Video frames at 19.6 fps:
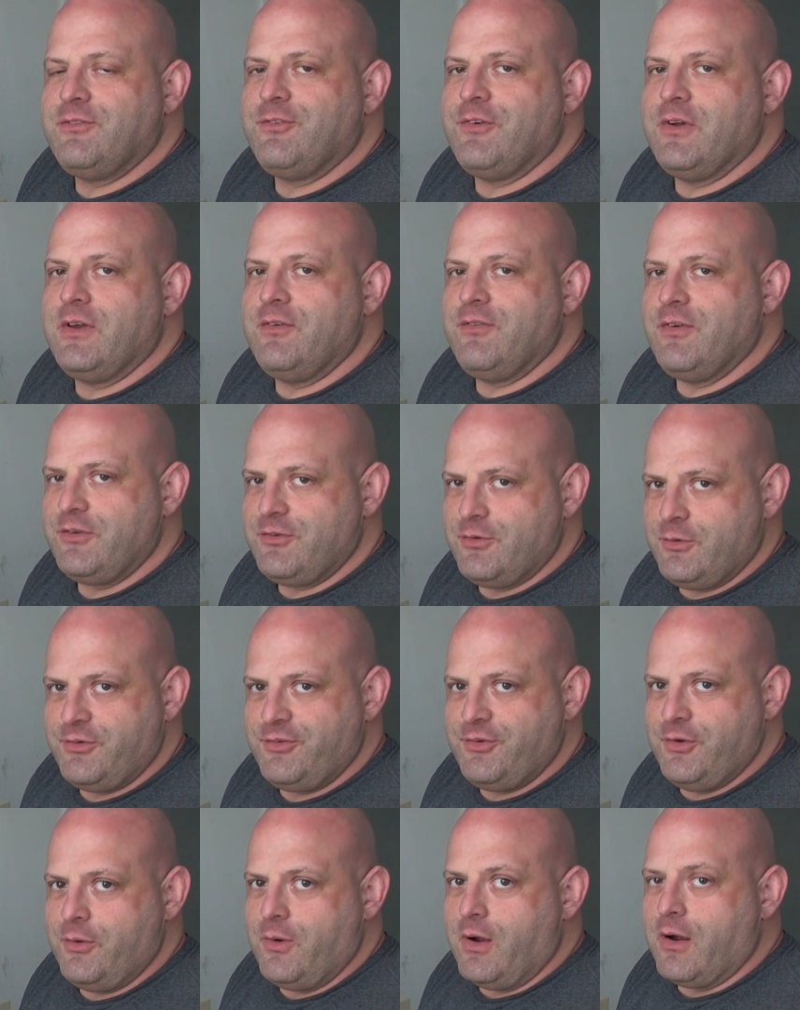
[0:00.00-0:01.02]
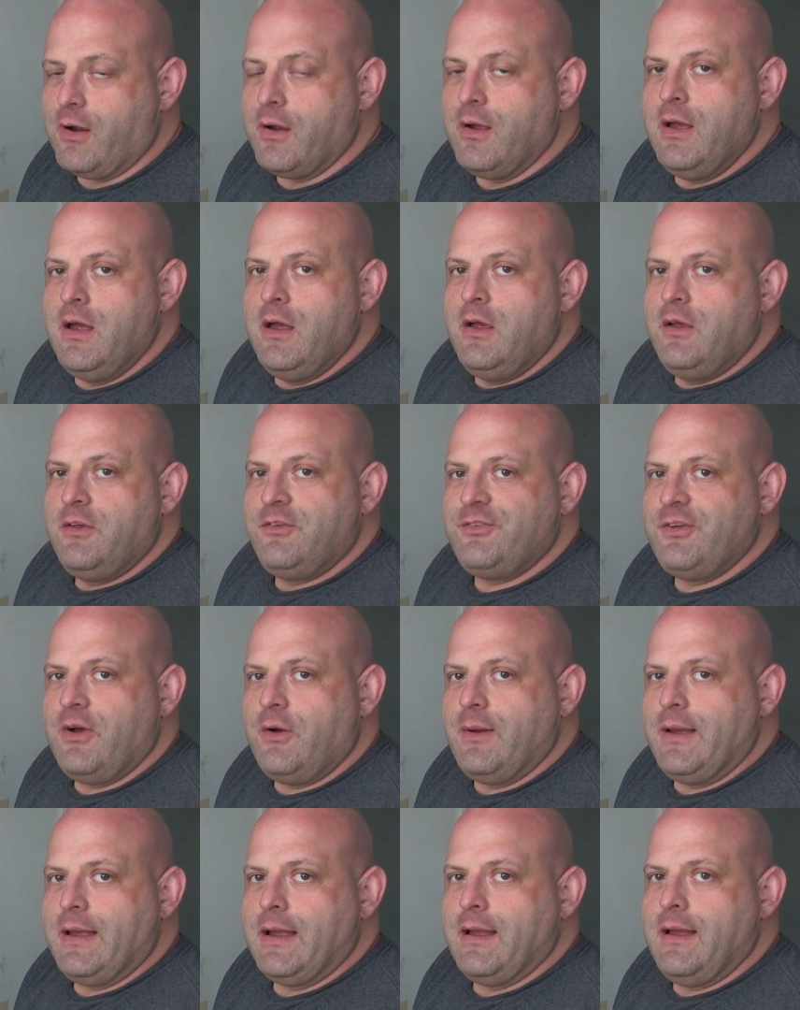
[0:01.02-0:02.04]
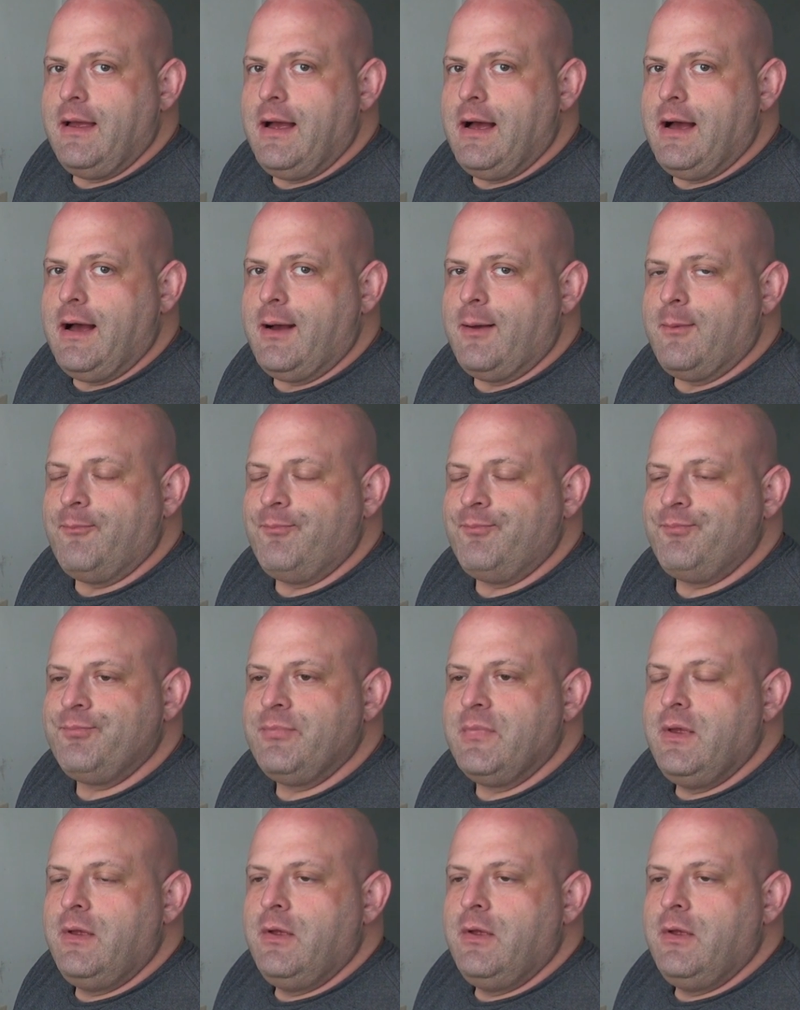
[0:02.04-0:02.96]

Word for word: for individuals who are sewing um,